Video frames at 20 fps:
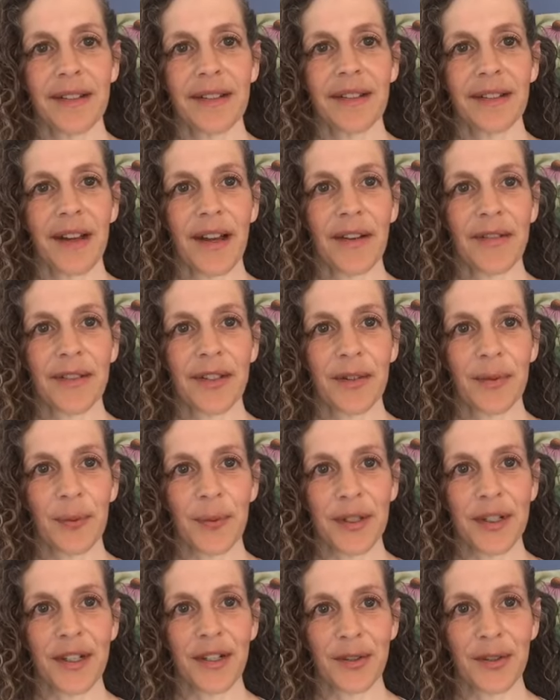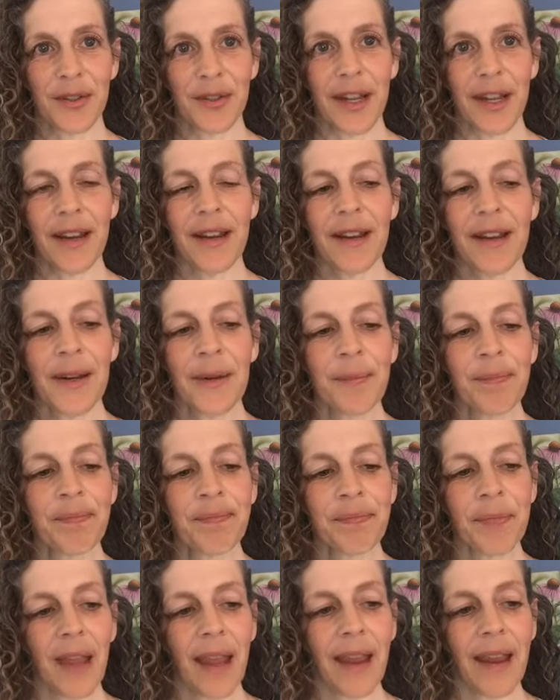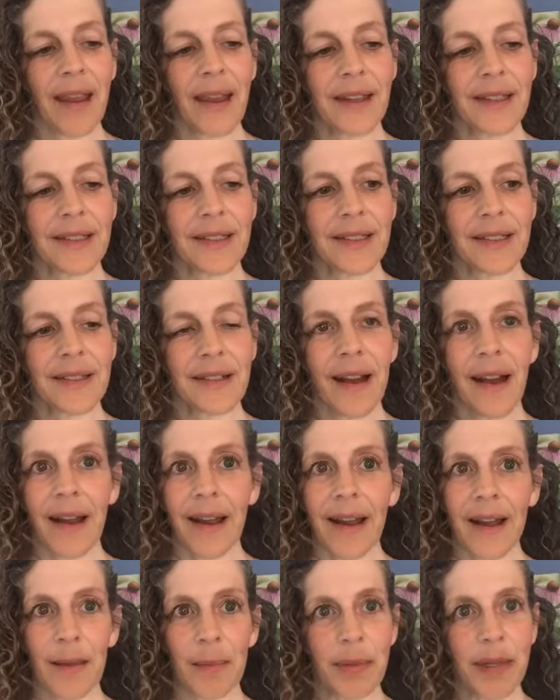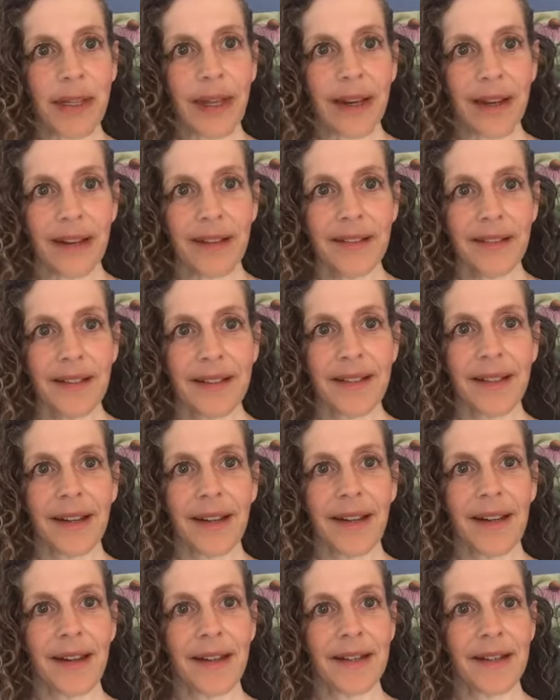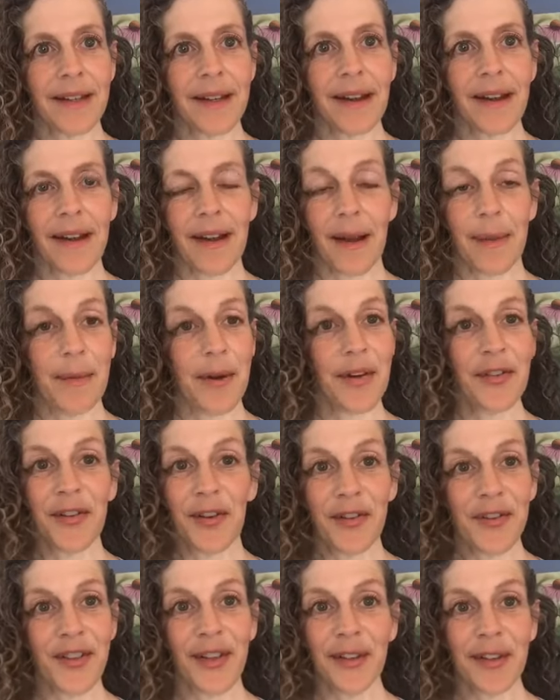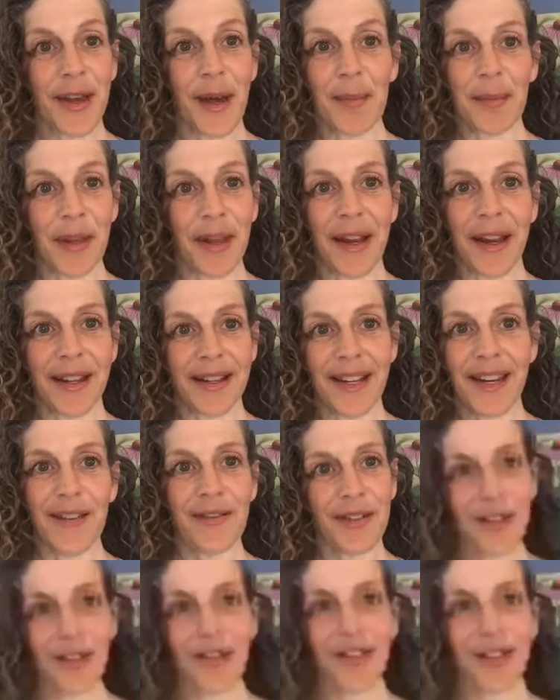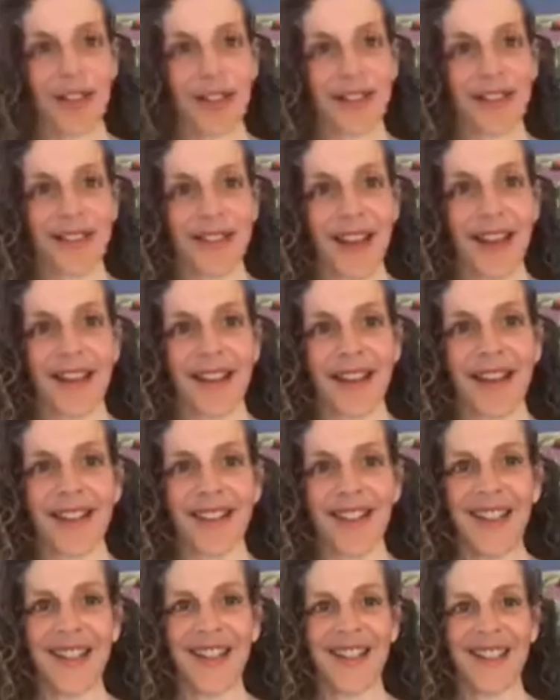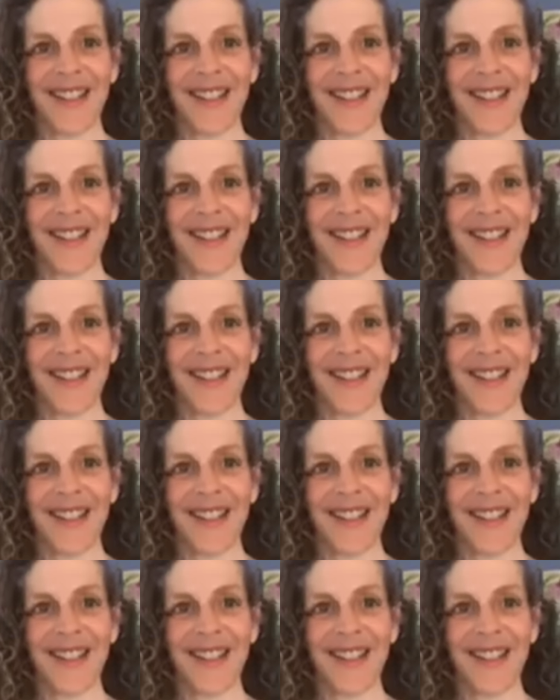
the lives didn't work yesterday and I had a plan and I'm going to fulfill that plan even if it is a day late